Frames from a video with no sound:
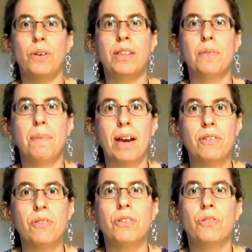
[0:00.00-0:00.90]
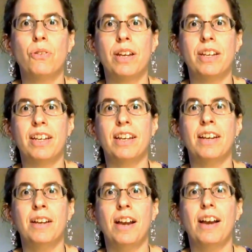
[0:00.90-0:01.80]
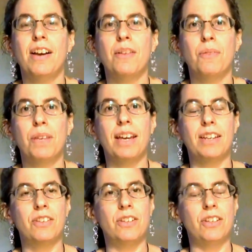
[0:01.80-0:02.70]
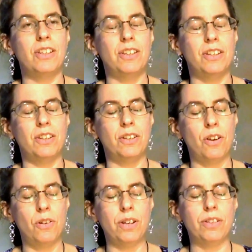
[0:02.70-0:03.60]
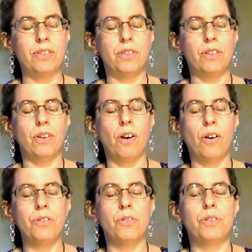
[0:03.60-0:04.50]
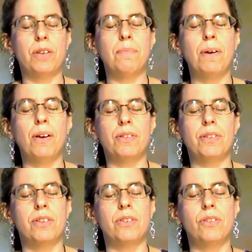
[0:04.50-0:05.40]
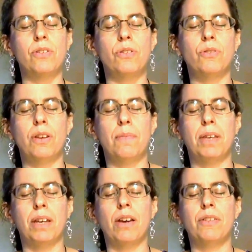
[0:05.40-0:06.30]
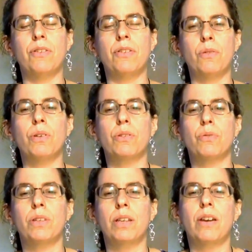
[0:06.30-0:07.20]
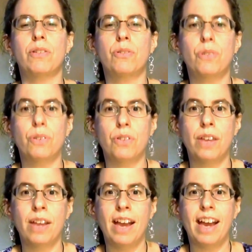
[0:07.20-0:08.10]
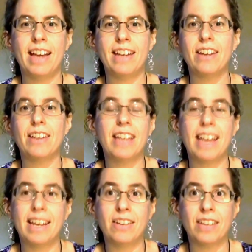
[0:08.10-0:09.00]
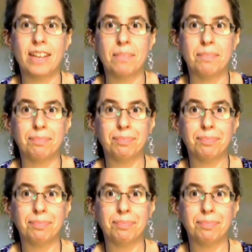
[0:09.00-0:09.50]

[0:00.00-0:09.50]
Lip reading: in the boundaries training, we get to notice all those impulses to do something other than what's really our truth and untangle them.